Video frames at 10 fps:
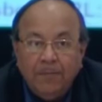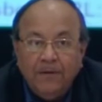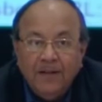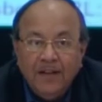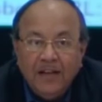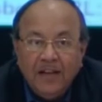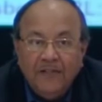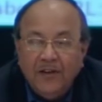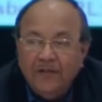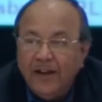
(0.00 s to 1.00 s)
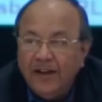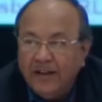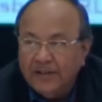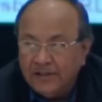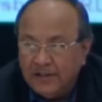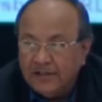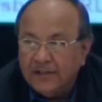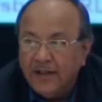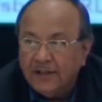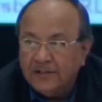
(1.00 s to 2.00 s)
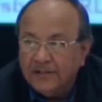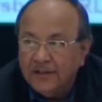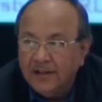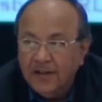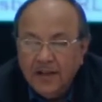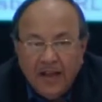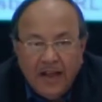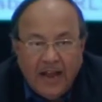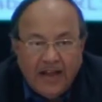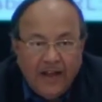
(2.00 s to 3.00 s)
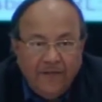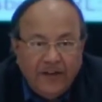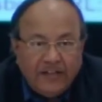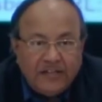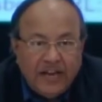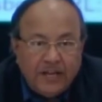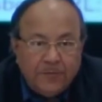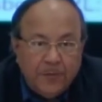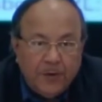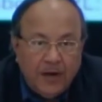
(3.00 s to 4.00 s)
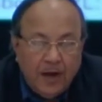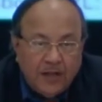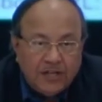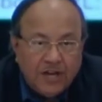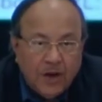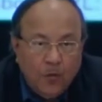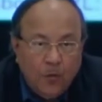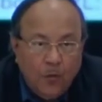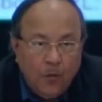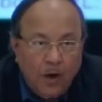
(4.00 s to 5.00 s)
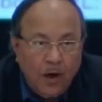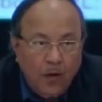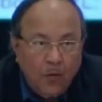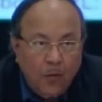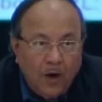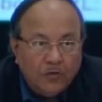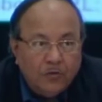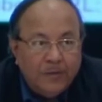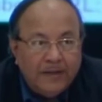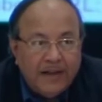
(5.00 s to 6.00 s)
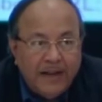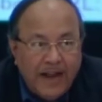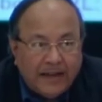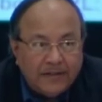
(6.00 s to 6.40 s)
even when he is criticized. And every stage, people will ask you, what would be the next?